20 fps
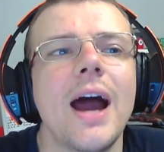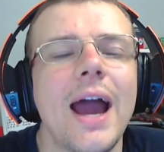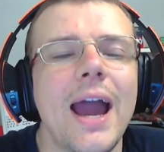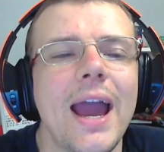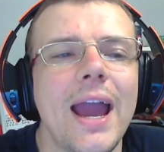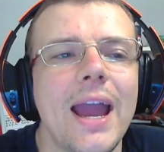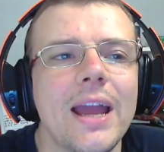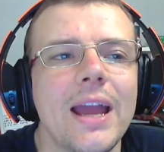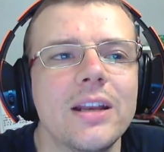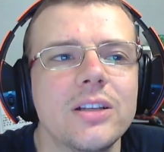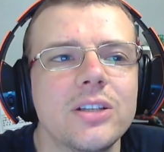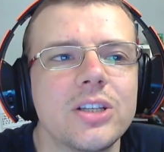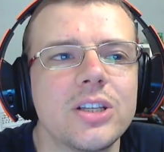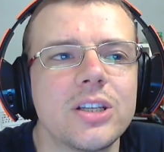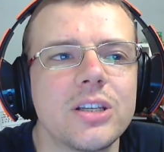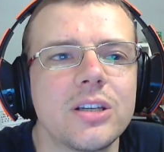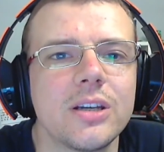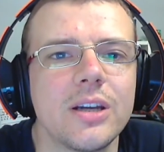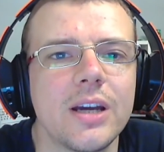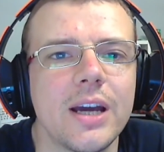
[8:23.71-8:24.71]
and
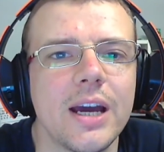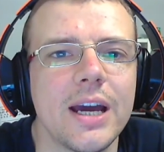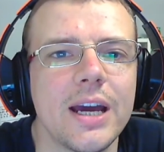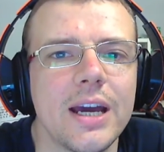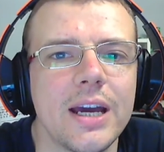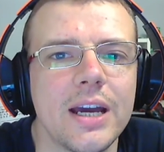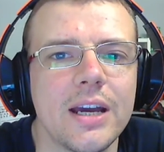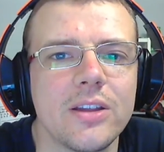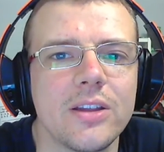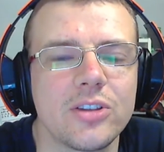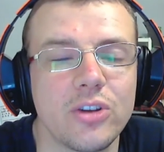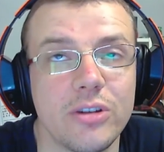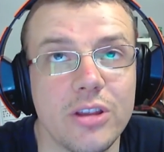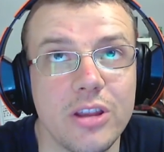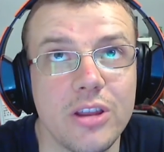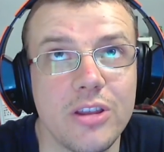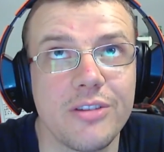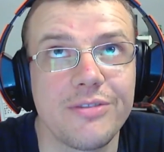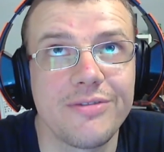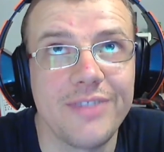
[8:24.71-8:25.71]

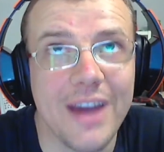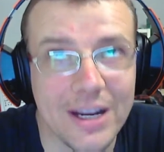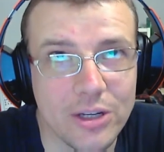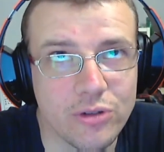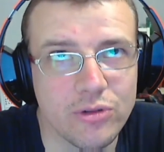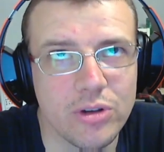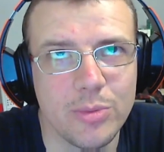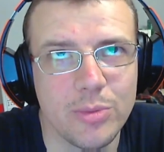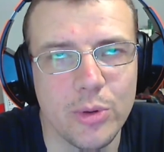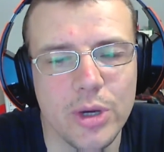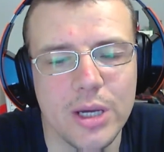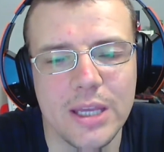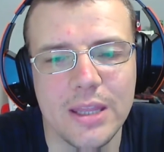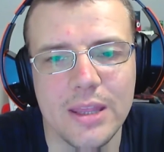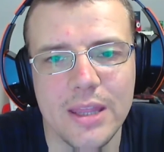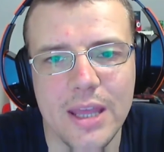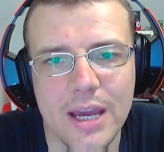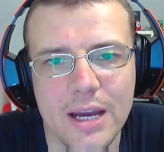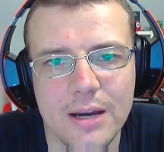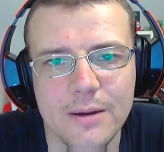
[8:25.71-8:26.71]
sorry, that the factory put
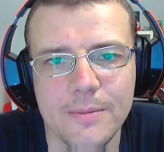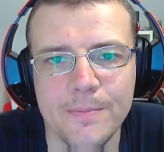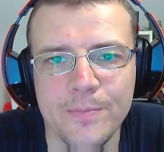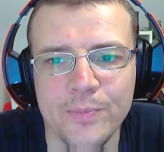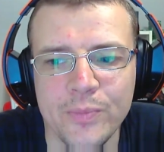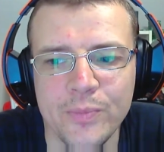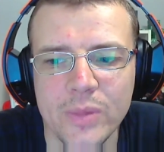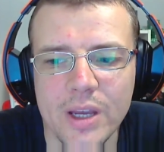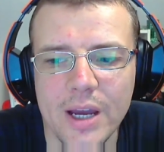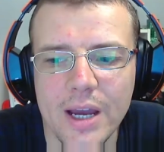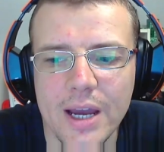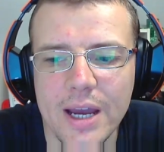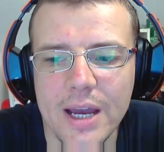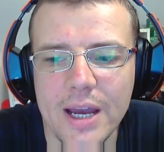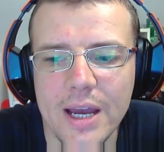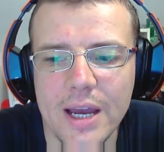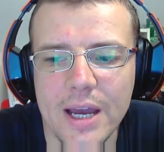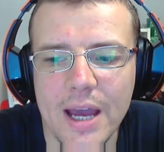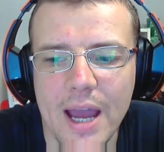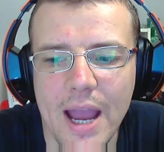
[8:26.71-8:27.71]
in there,
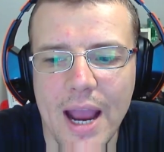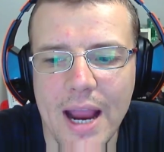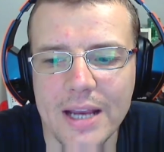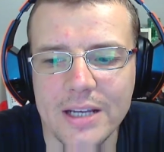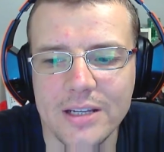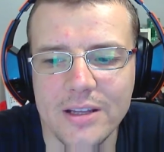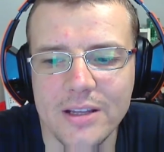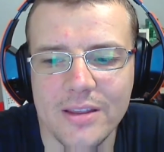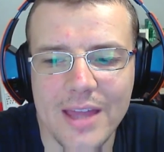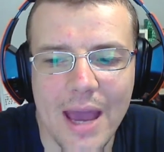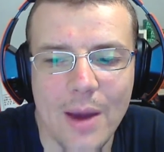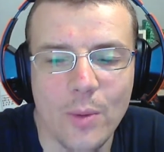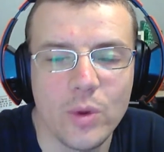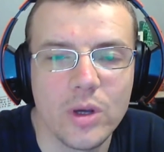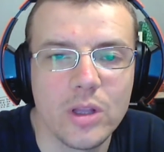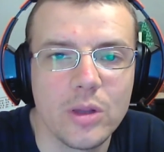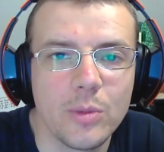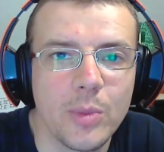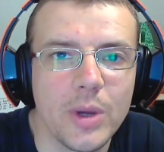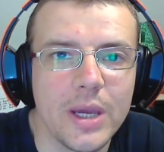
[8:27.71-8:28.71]
and that
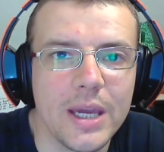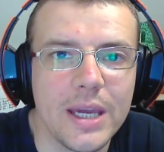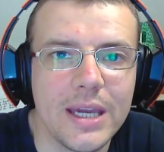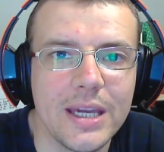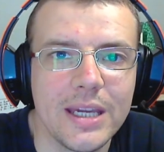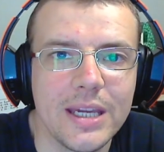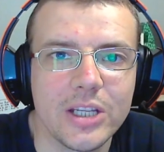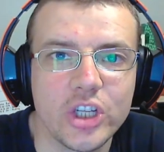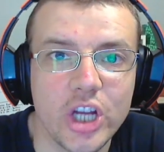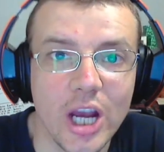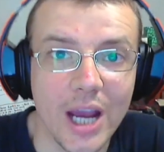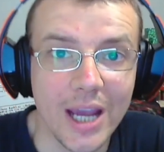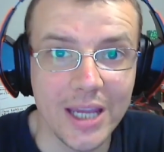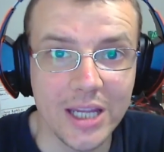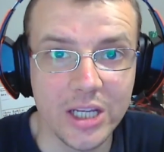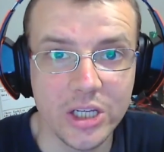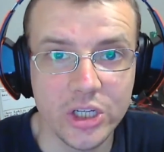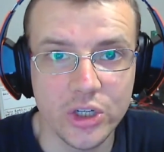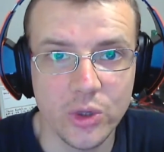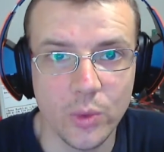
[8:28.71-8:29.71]
will be
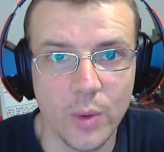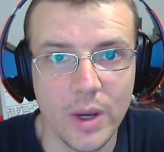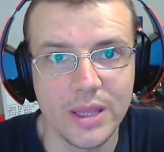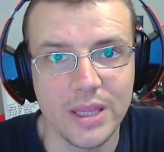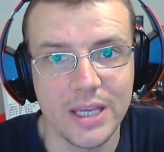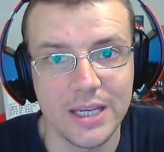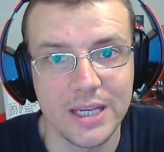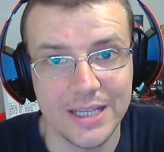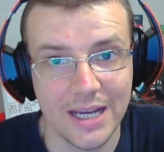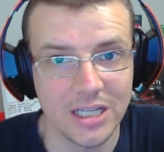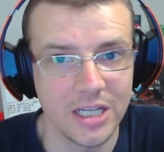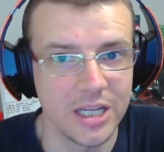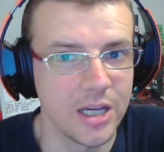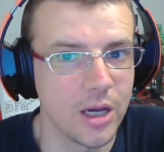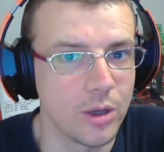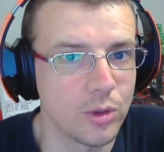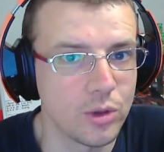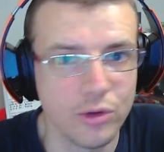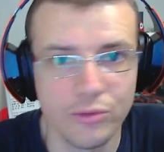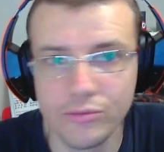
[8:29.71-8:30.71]
changed when these
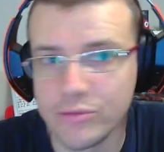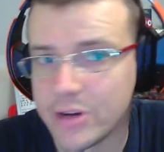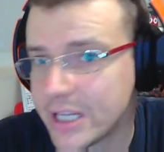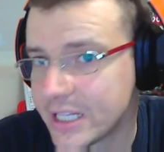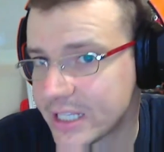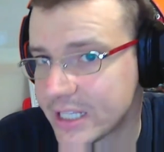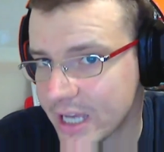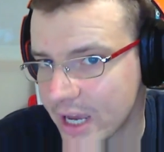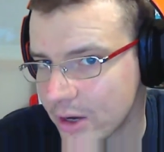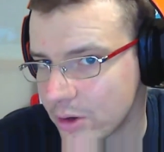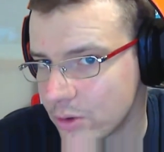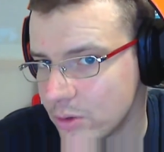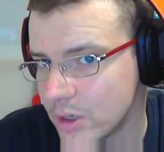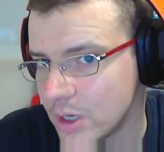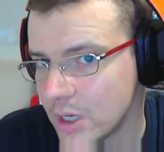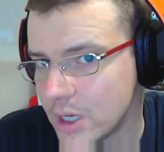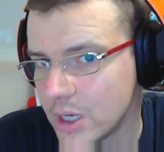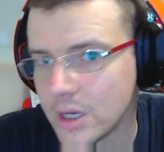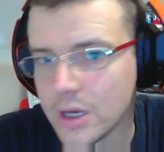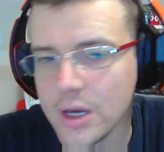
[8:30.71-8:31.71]
actually go to
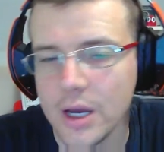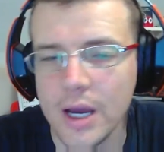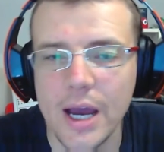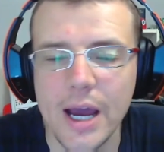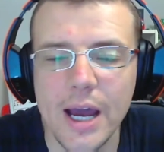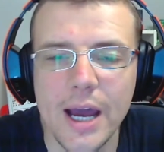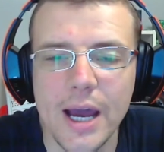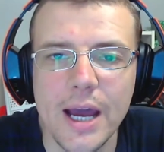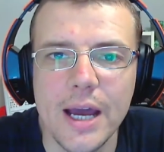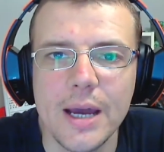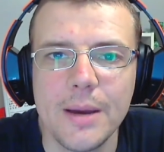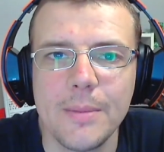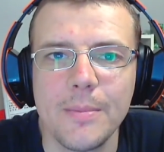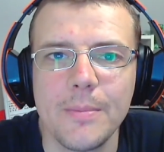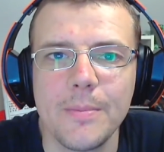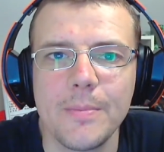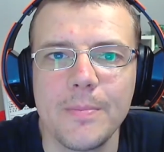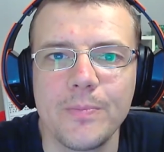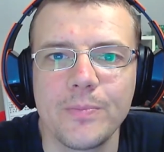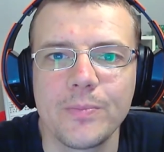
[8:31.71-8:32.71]
retail.
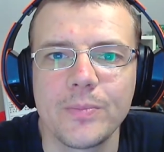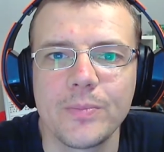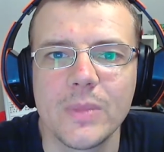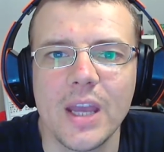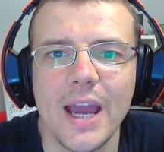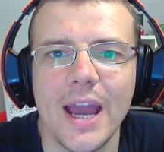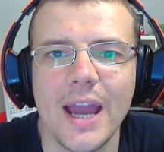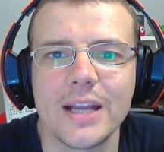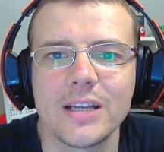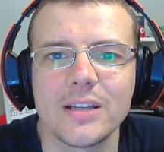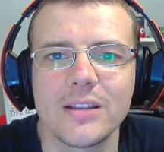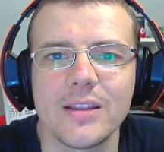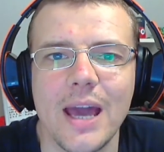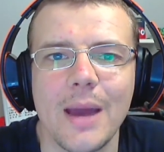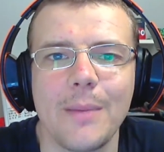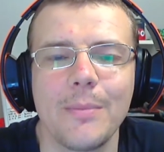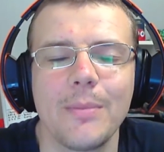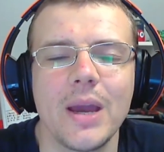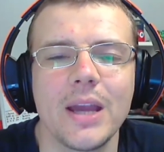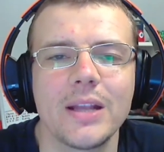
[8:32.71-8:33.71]
And
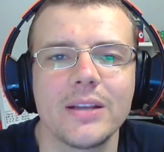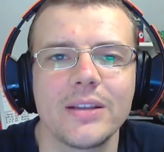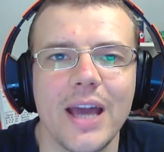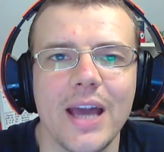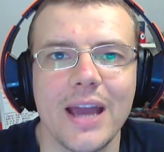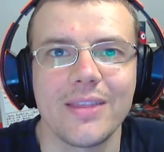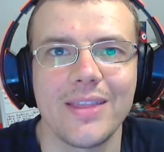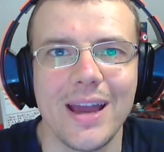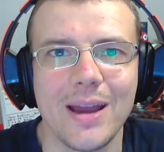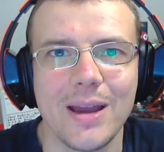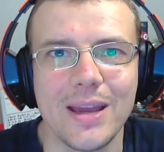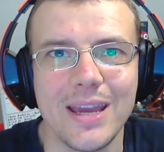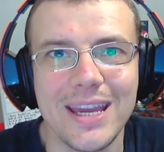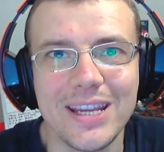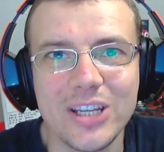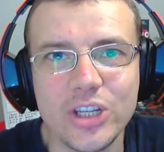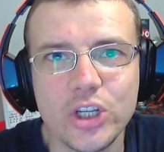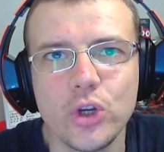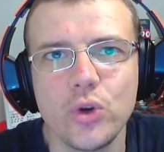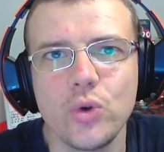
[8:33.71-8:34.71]
that meant that
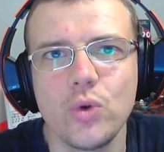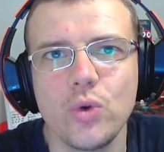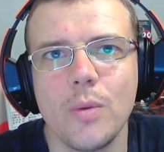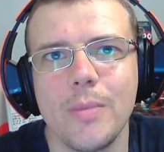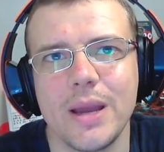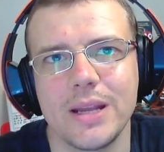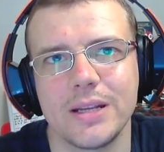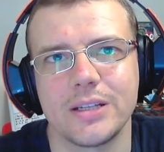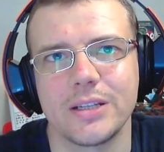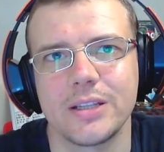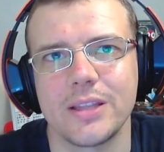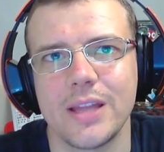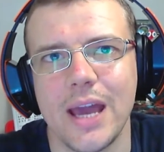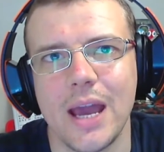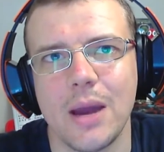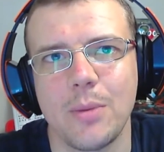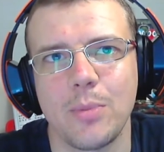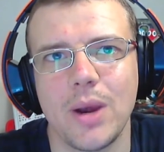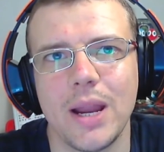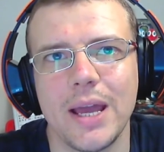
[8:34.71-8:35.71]
issue meant
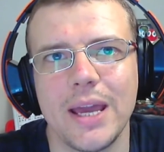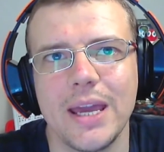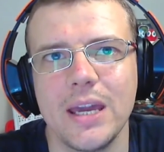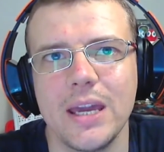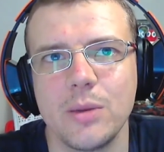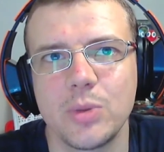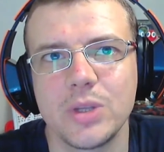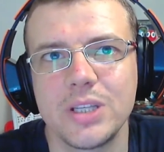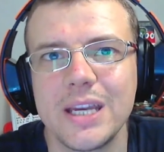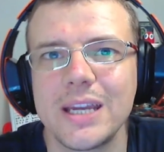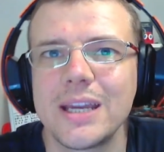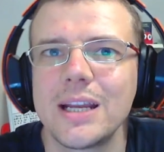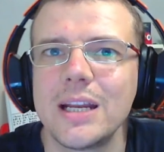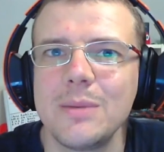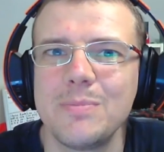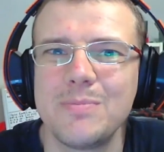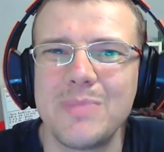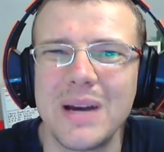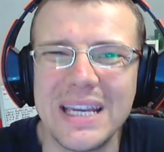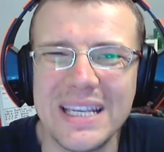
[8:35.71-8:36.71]
that playing
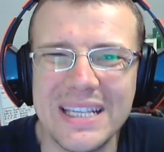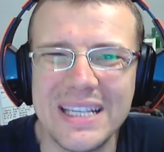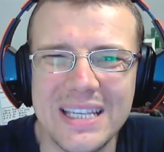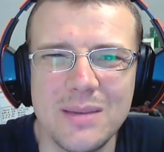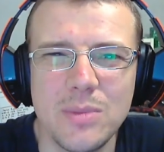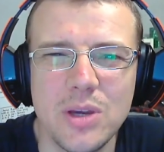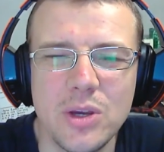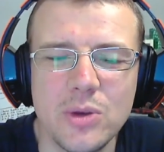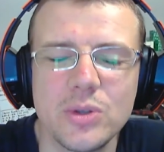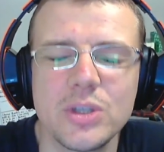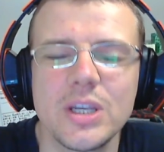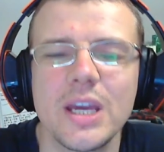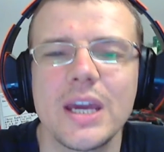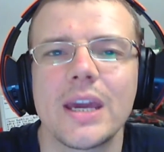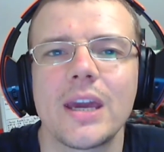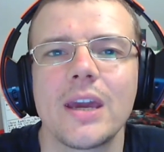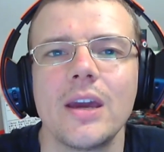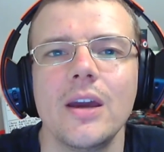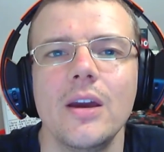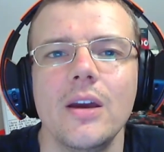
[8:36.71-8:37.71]
particularly bassy
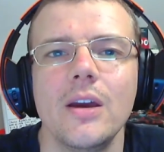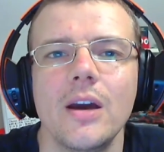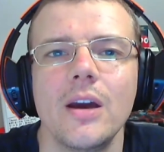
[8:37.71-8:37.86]
music